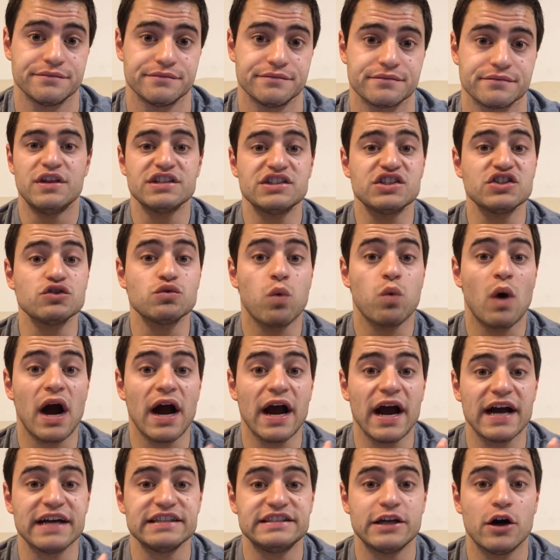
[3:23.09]
This is
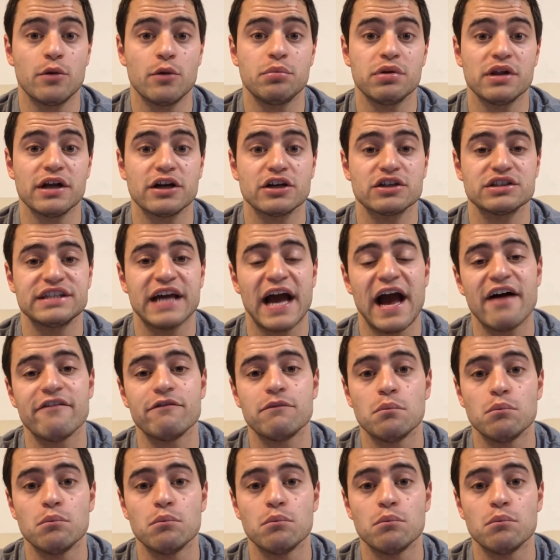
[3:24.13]
why I tell players to have